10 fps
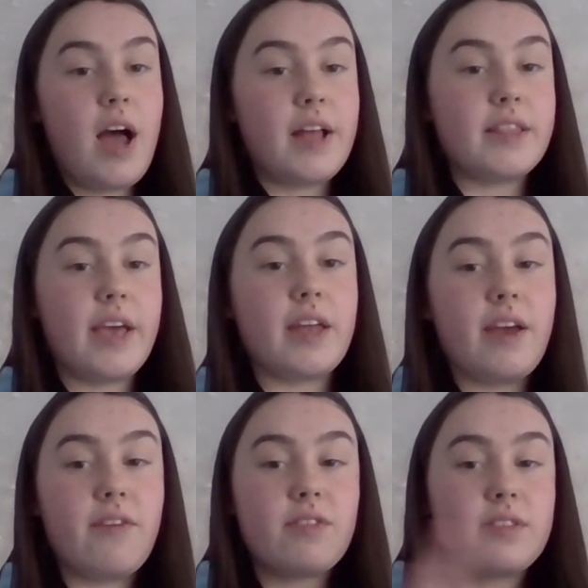and then
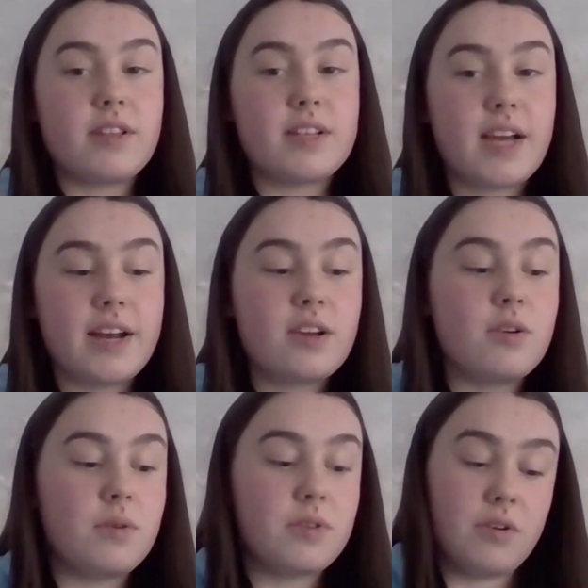everything that's kind of
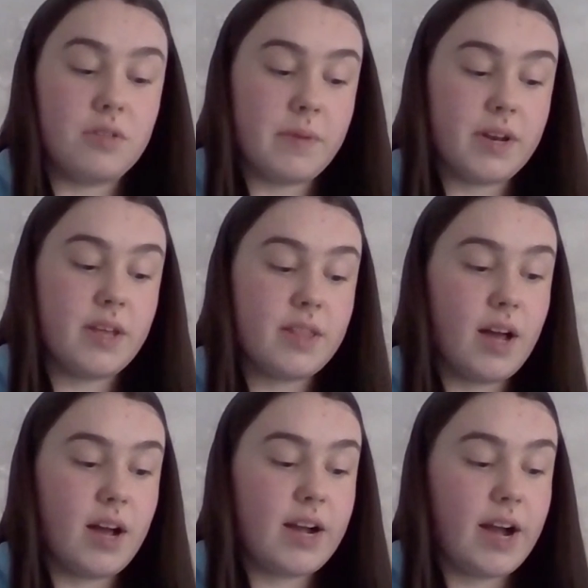going on at the minute,
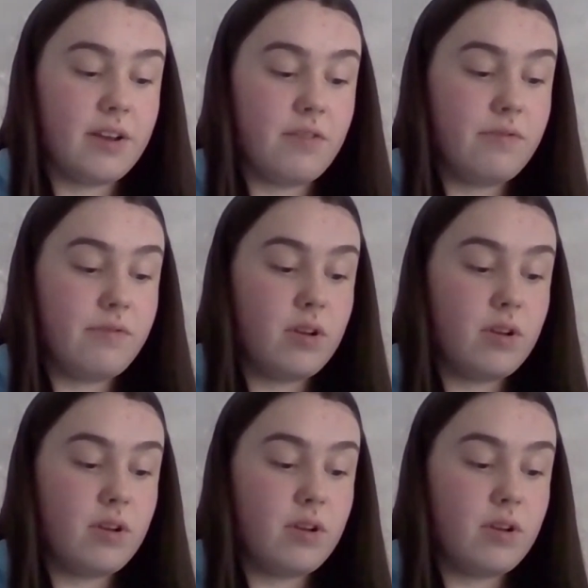that kind of